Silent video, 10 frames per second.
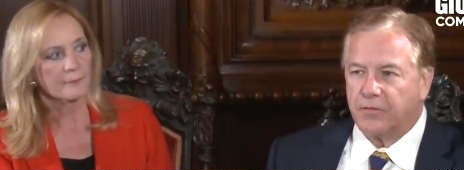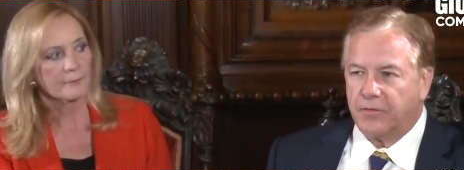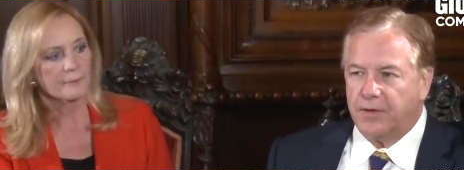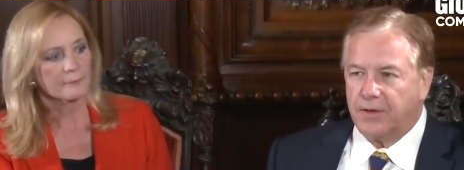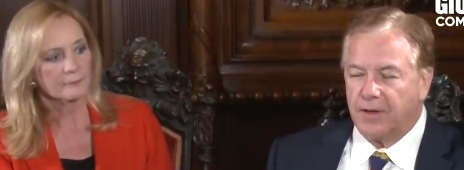
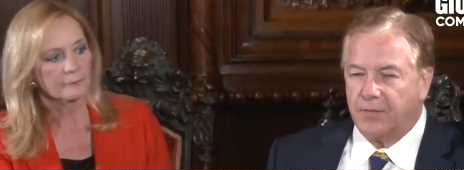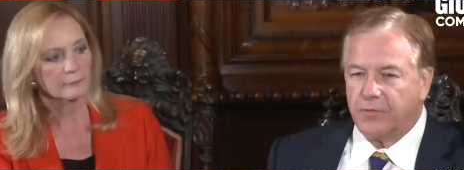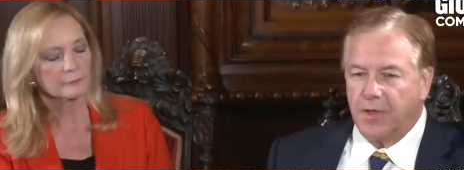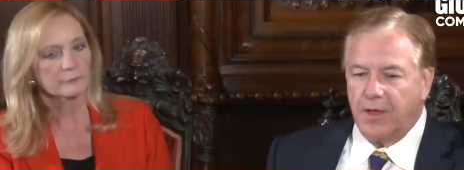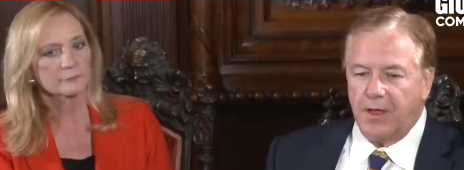Speaker 1: three times.
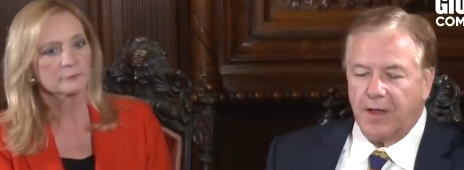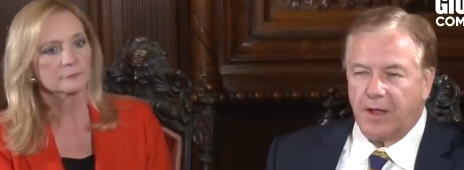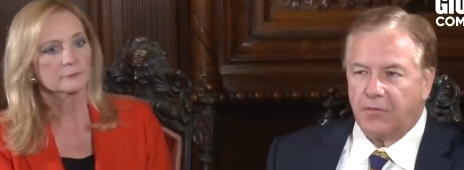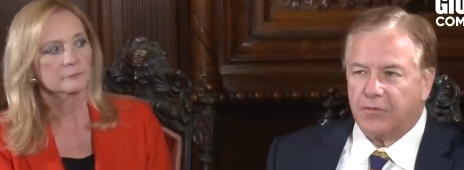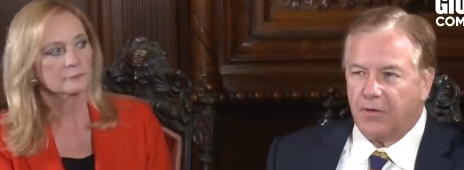And I
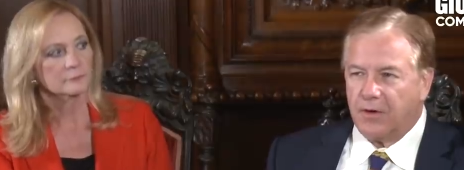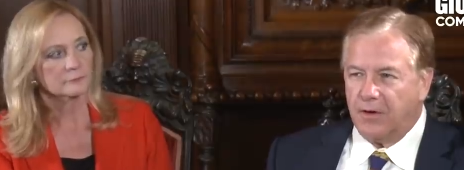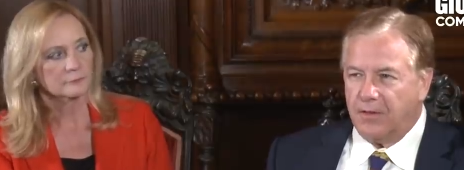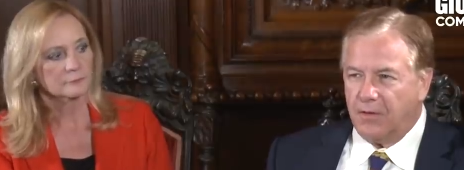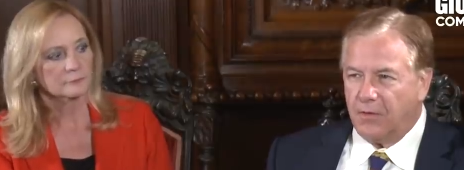was talking
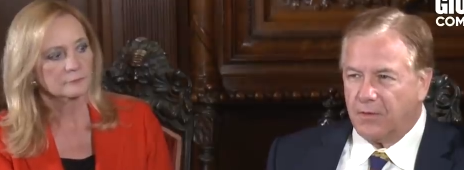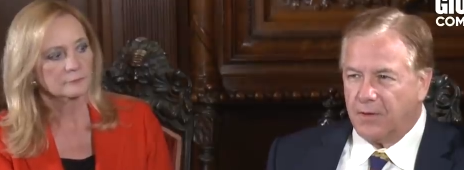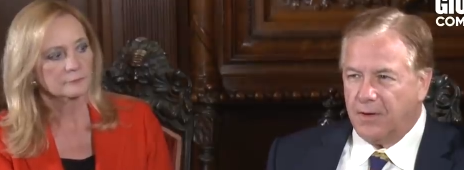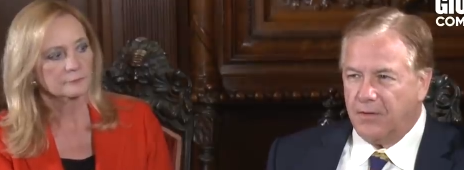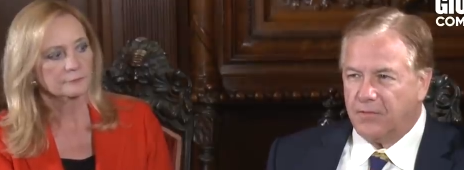to the
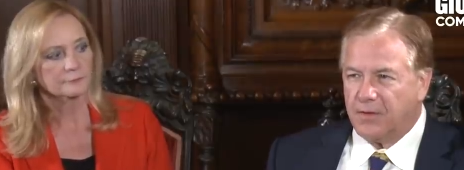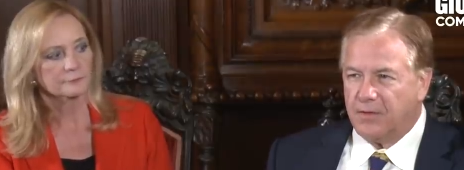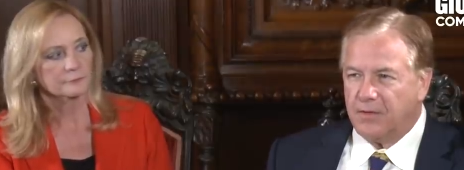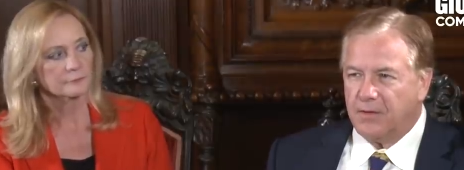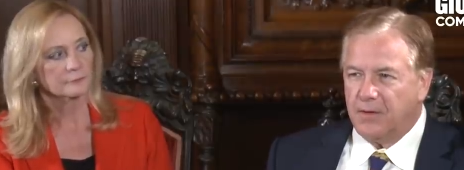owner, and he said
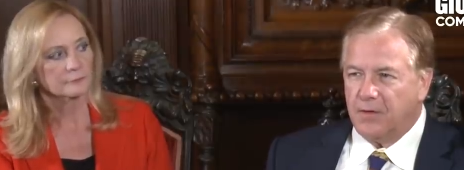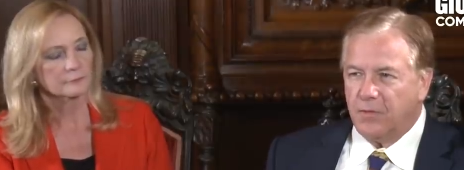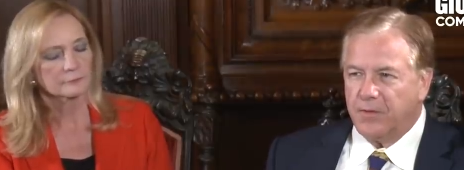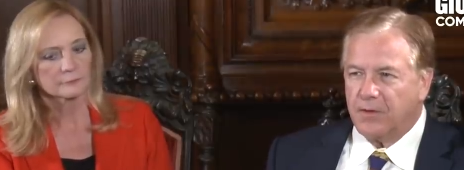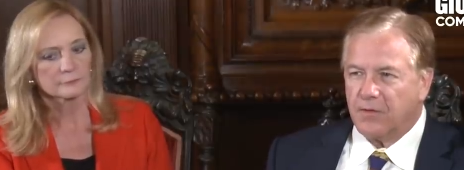the
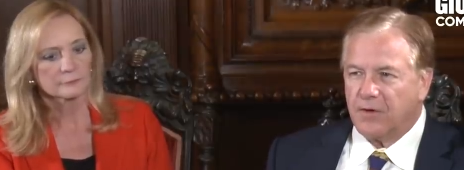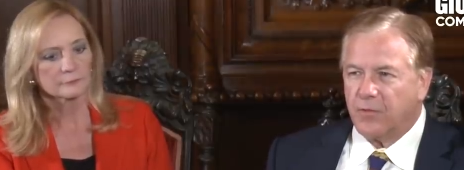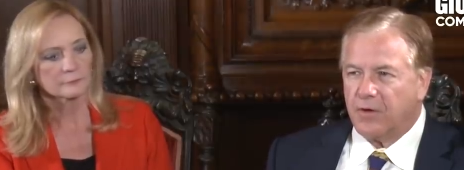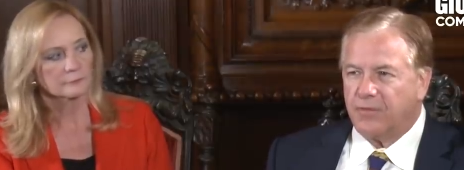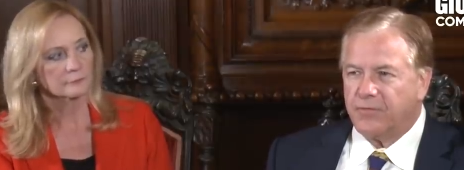when the alarm
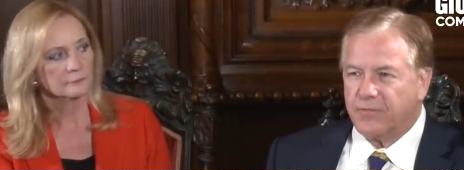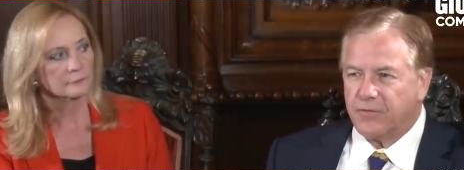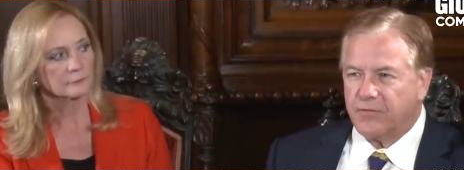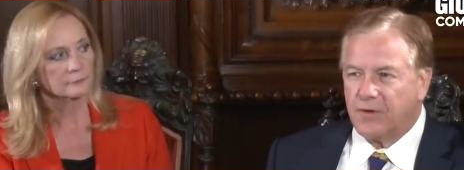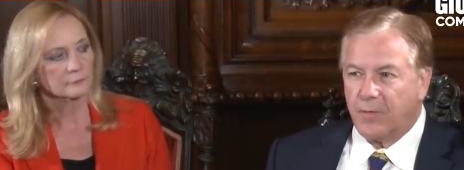went off the
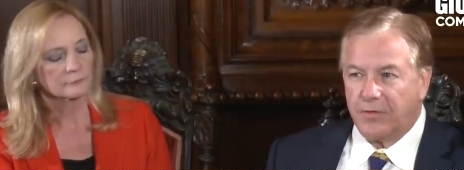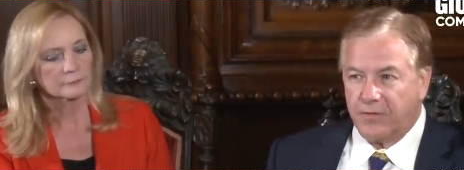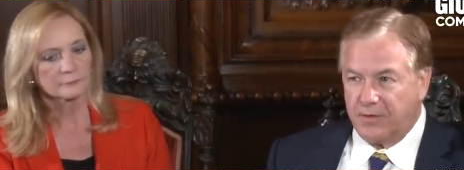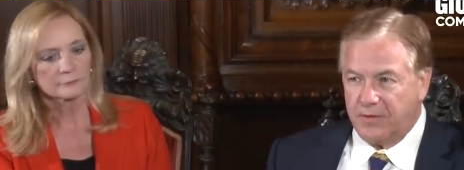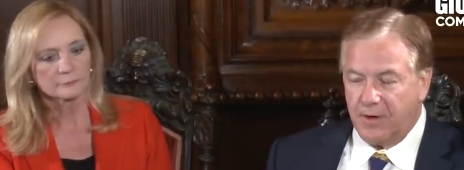first time, I
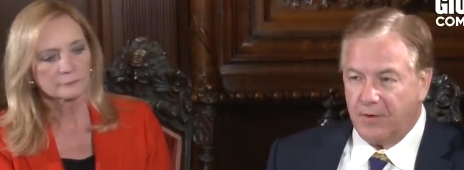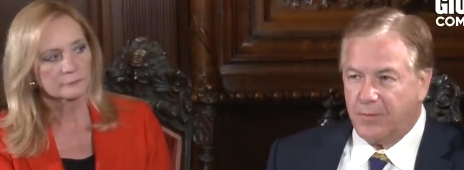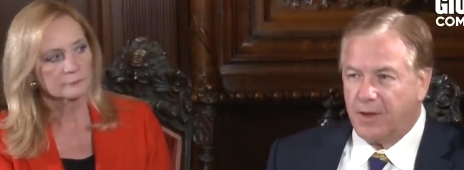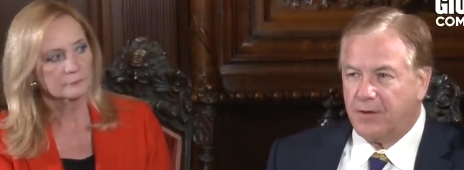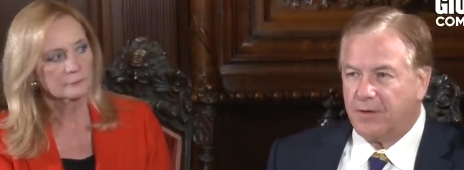said, "Did you come
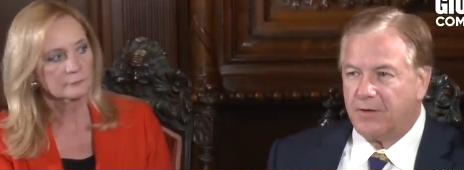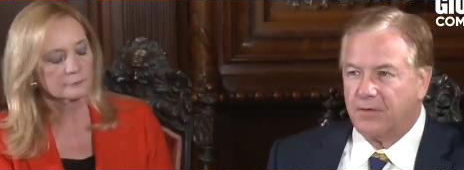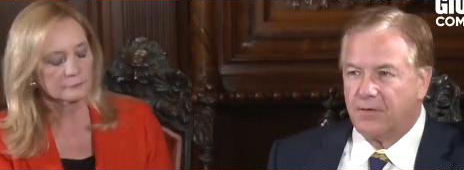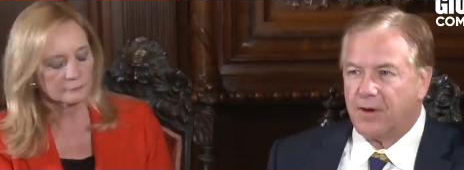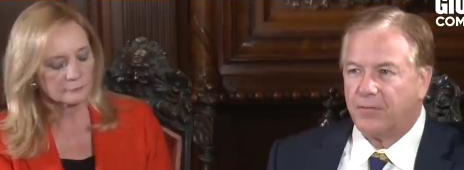down here and
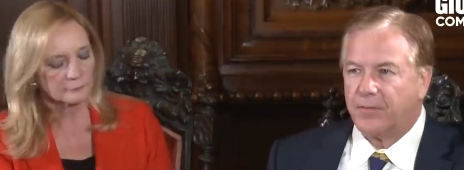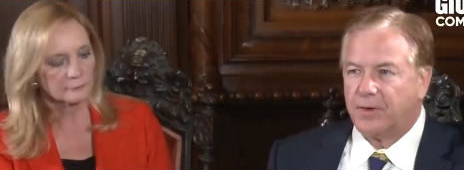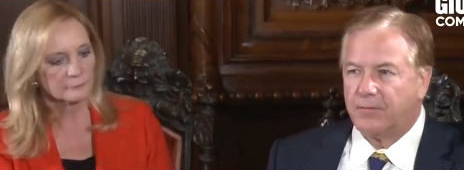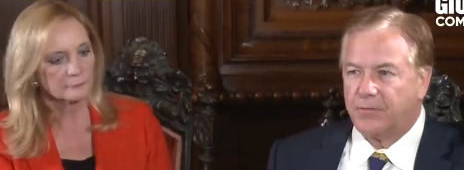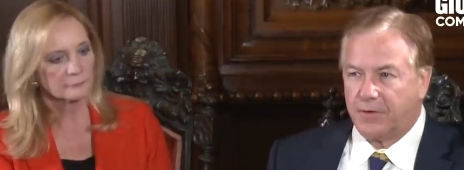try to pr-
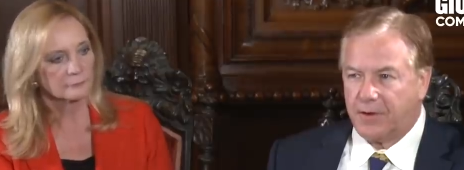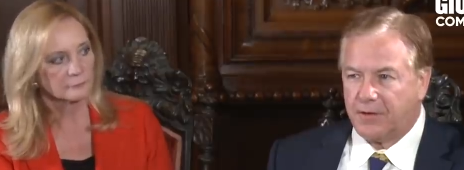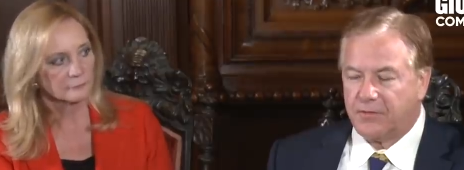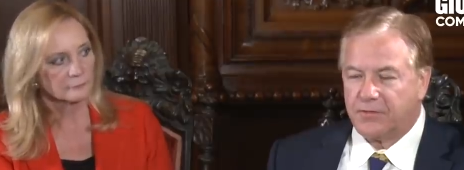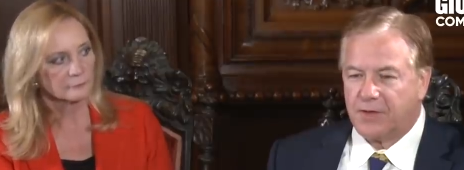mm-hmm.
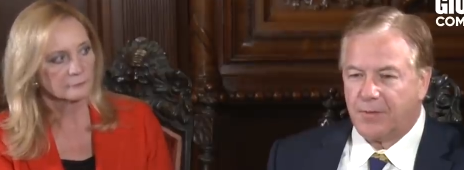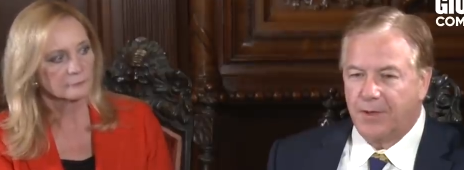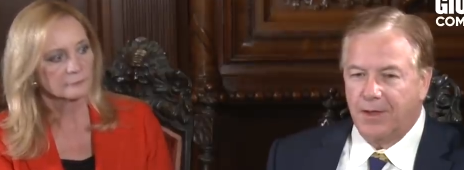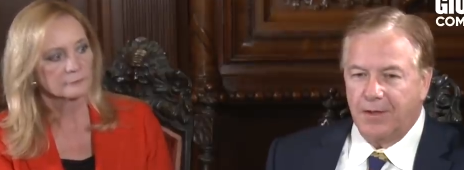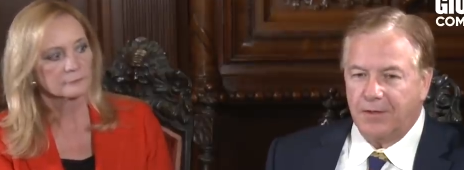protect your shop?"
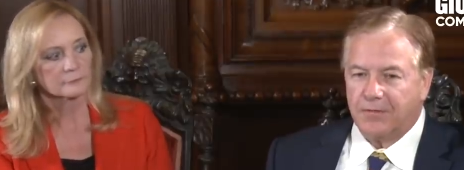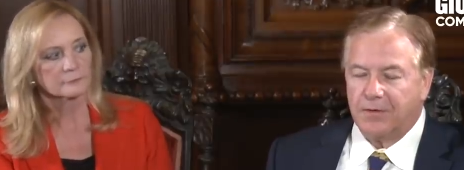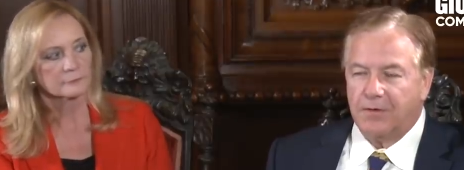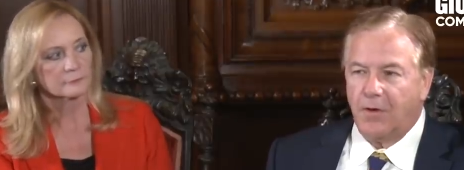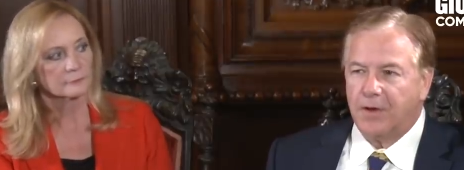He
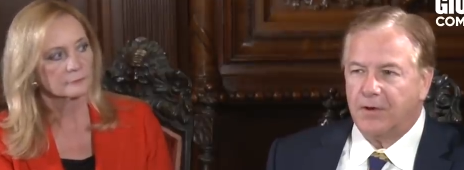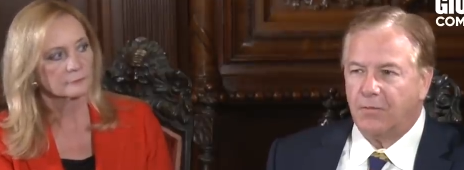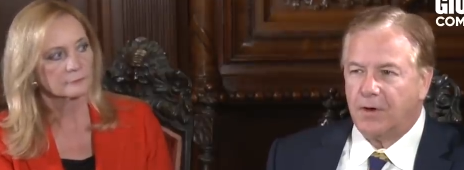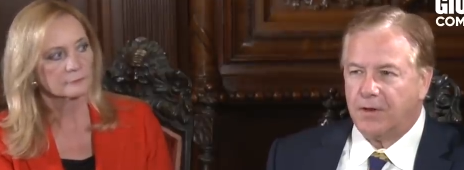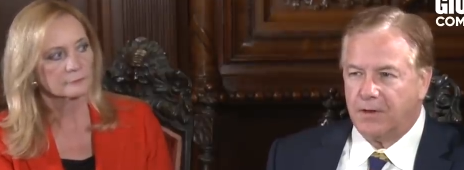said, "No, I didn't
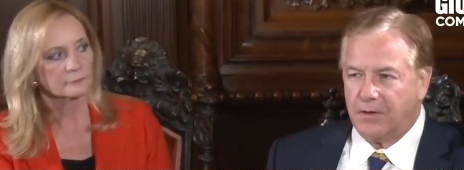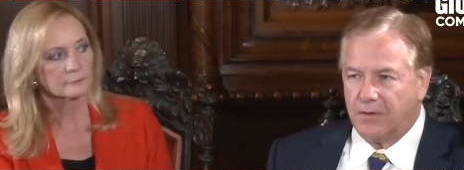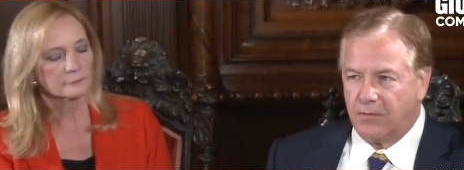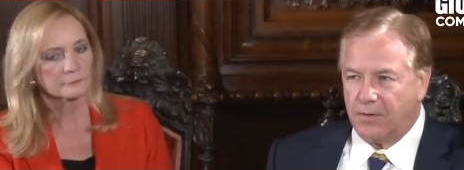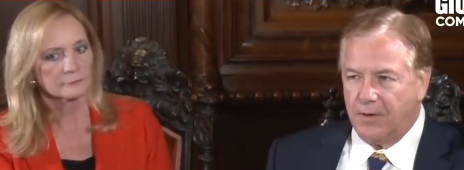want to get
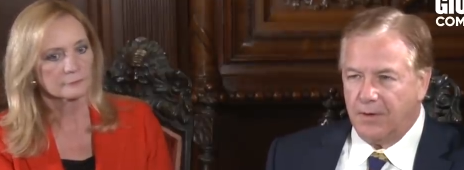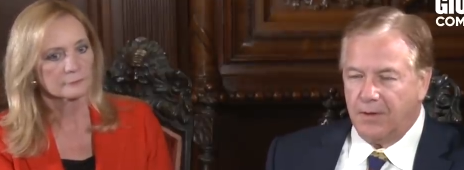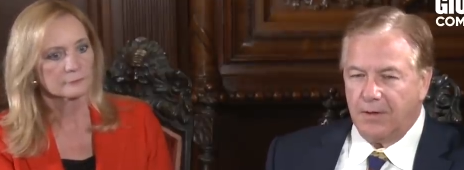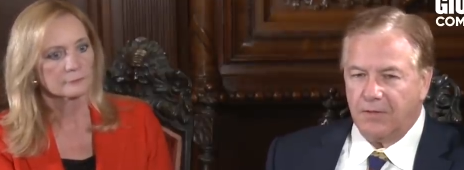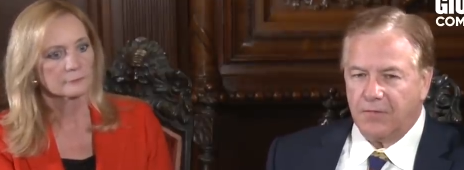killed."
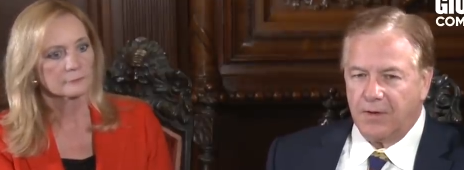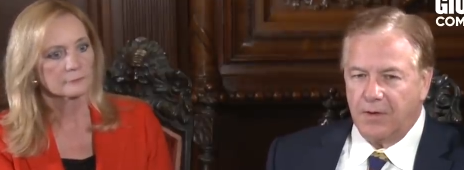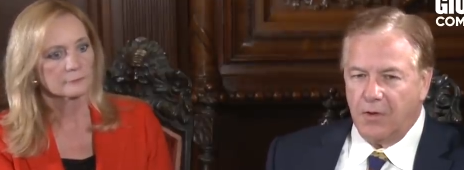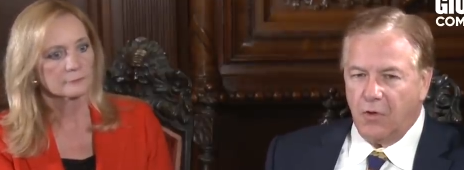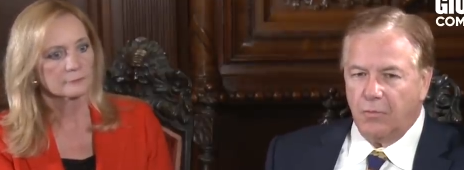He said,
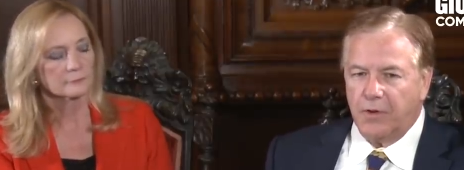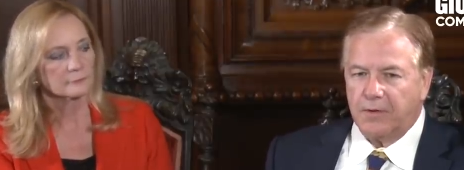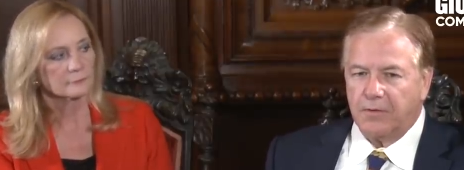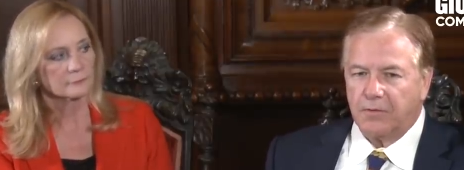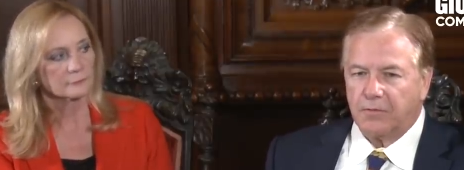
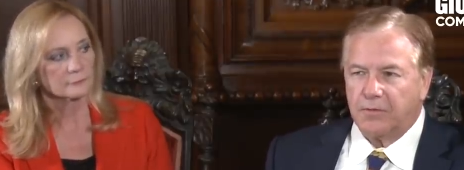"But the